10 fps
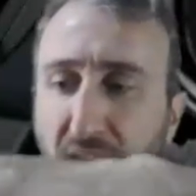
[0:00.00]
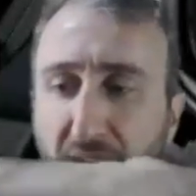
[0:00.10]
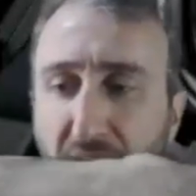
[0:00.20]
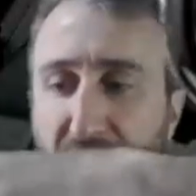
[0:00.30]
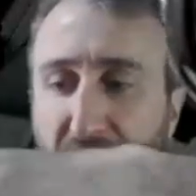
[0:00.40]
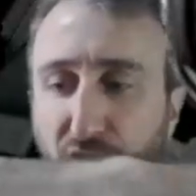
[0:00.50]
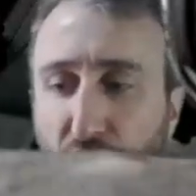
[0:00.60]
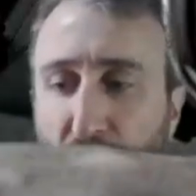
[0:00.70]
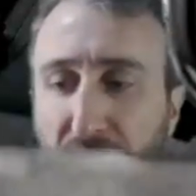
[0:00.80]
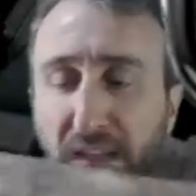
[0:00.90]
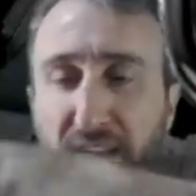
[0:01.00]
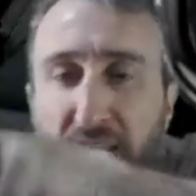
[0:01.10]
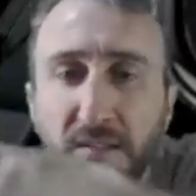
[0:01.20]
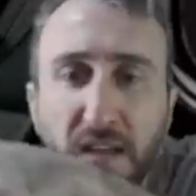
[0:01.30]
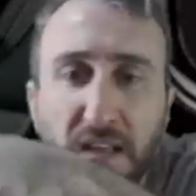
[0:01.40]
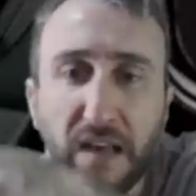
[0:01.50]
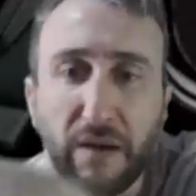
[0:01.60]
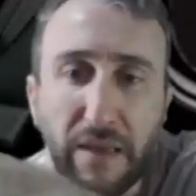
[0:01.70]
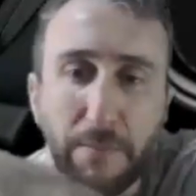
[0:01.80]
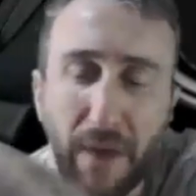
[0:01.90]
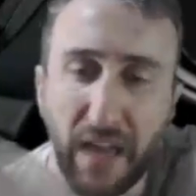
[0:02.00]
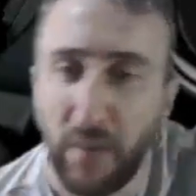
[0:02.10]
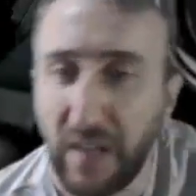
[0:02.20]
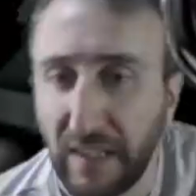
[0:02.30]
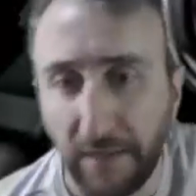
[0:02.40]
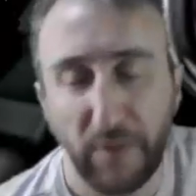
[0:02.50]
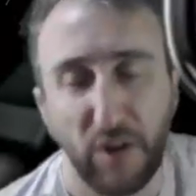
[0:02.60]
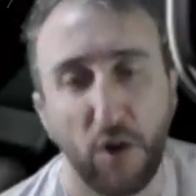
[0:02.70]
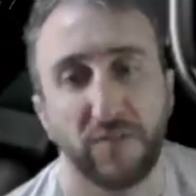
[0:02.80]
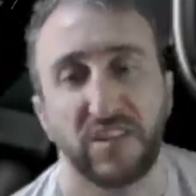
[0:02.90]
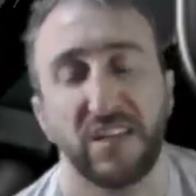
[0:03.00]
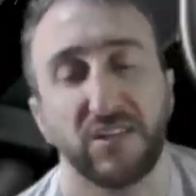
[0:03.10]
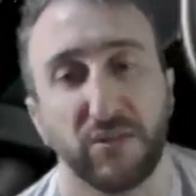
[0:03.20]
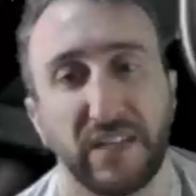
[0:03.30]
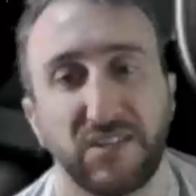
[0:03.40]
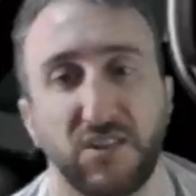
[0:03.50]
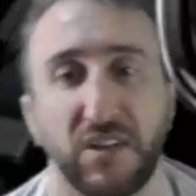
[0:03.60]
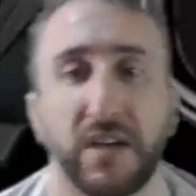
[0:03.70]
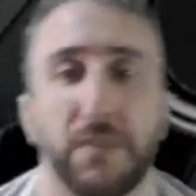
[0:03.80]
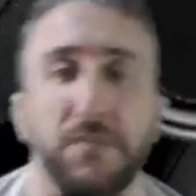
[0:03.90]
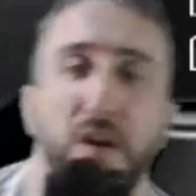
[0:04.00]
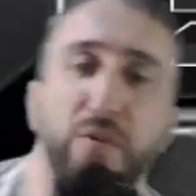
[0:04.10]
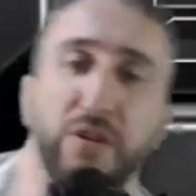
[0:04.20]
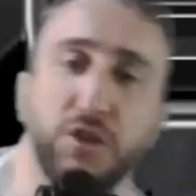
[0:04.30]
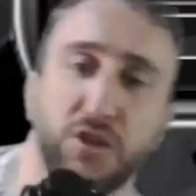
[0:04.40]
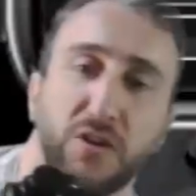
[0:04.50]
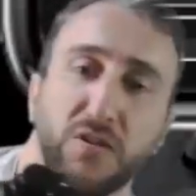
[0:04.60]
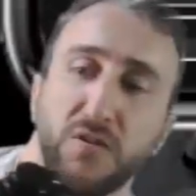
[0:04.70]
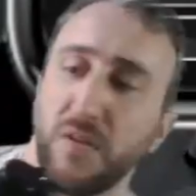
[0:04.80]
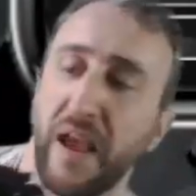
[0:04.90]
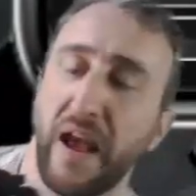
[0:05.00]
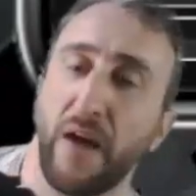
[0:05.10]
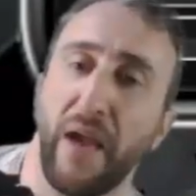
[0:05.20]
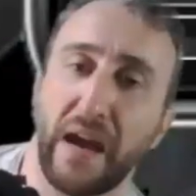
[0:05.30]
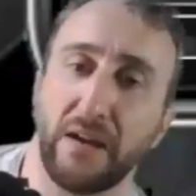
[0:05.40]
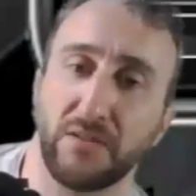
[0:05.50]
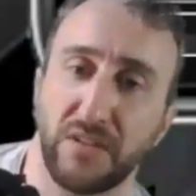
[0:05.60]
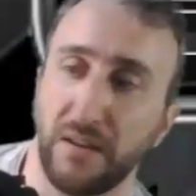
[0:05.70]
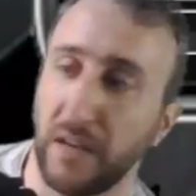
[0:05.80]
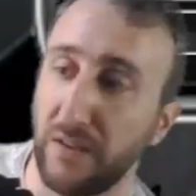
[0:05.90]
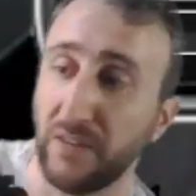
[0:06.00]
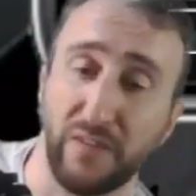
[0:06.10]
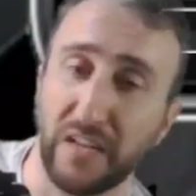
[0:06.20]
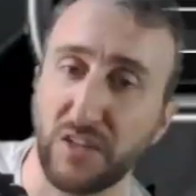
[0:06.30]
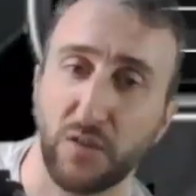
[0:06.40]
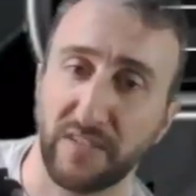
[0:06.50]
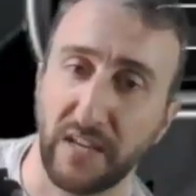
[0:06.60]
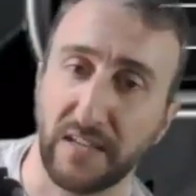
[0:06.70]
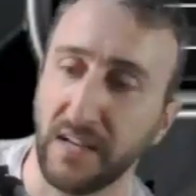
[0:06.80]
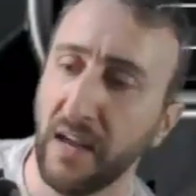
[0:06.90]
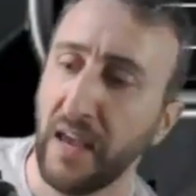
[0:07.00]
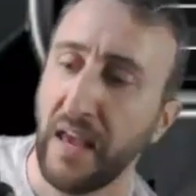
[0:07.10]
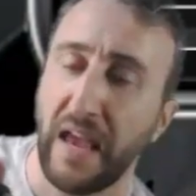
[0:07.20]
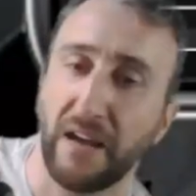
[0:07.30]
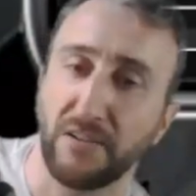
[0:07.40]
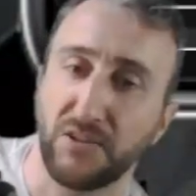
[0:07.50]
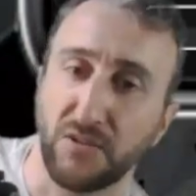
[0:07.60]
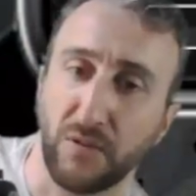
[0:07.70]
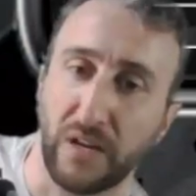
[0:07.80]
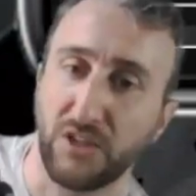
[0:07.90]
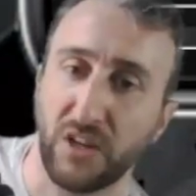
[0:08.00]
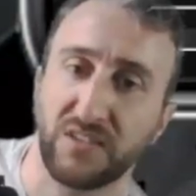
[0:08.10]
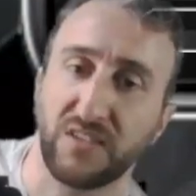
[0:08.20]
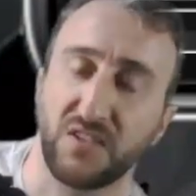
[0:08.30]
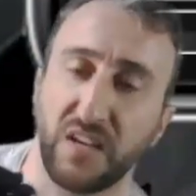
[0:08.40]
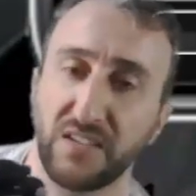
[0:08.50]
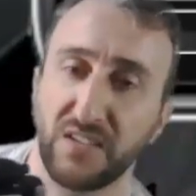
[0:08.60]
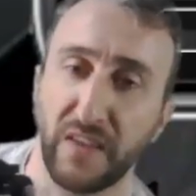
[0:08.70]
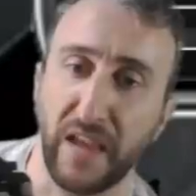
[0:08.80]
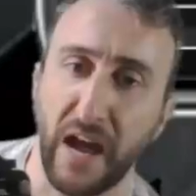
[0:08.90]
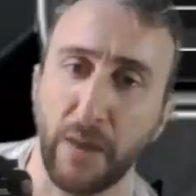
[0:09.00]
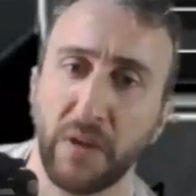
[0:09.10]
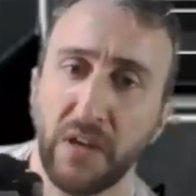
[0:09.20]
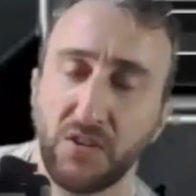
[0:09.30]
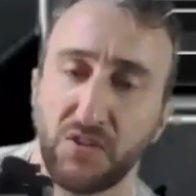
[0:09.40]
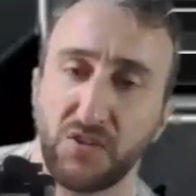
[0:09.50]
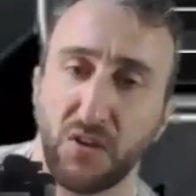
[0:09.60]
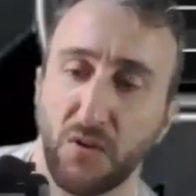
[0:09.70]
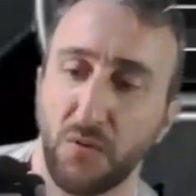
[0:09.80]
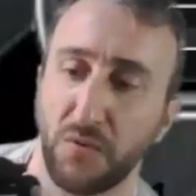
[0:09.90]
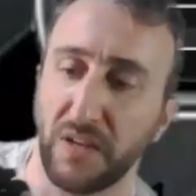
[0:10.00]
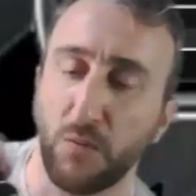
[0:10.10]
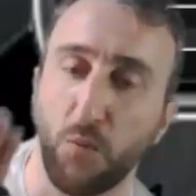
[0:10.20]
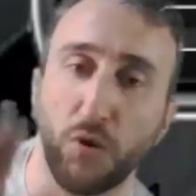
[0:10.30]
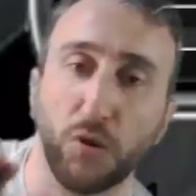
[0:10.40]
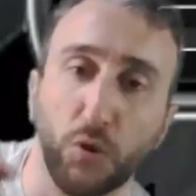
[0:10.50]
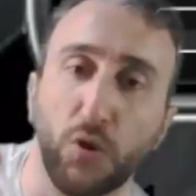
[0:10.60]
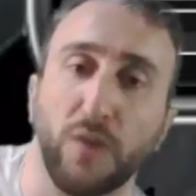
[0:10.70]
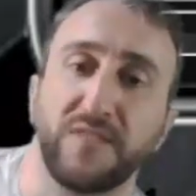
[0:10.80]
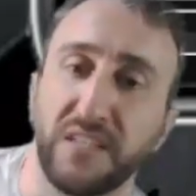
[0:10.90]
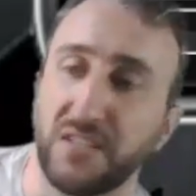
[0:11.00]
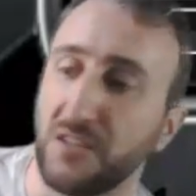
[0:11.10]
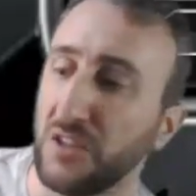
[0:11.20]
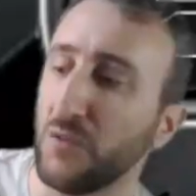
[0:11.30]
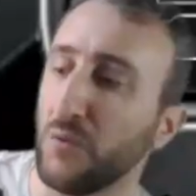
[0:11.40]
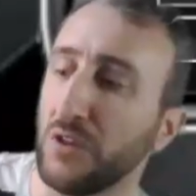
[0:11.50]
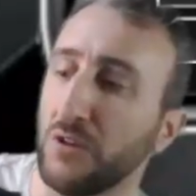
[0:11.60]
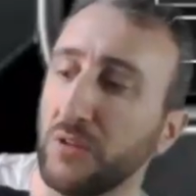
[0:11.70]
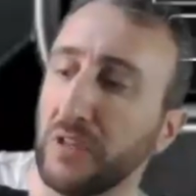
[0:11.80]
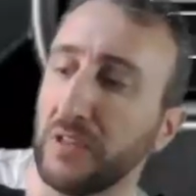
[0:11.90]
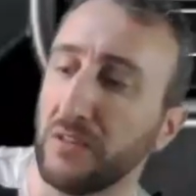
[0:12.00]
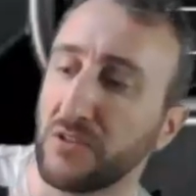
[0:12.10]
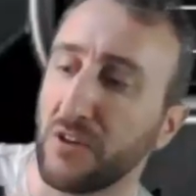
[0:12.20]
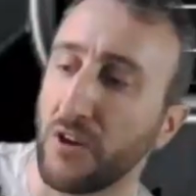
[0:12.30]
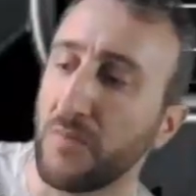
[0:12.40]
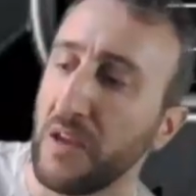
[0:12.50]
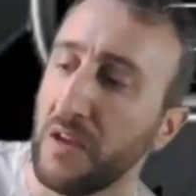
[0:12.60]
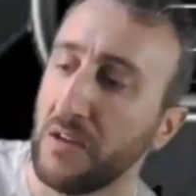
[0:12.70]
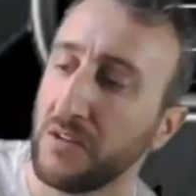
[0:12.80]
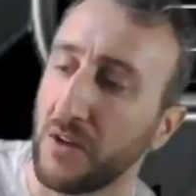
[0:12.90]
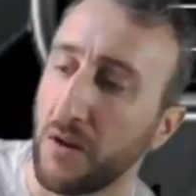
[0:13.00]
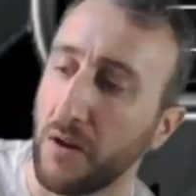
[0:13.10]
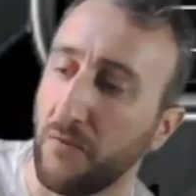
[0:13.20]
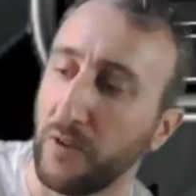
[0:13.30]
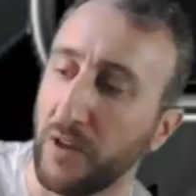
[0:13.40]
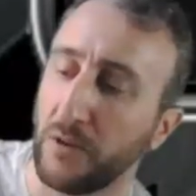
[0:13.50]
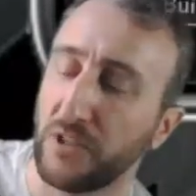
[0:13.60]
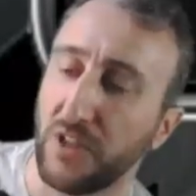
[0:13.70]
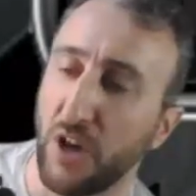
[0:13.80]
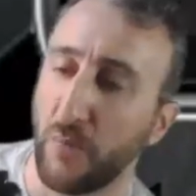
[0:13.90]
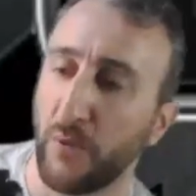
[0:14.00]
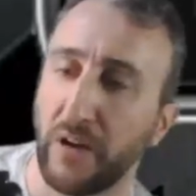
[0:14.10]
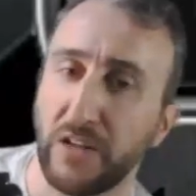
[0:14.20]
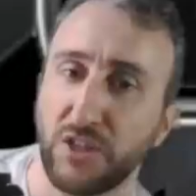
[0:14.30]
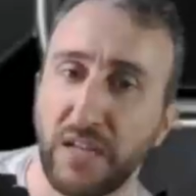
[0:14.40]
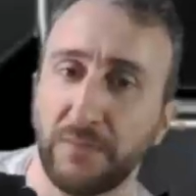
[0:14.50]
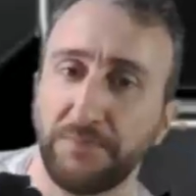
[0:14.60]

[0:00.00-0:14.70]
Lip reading: and then tighten that in. Now, it may be a little bit off center, and that's okay. I'm going to show you now how, even if it is off center, how to adjust the settings in the app so that it won't look off center to you when you're looking in your scope. So if we go into the open range now,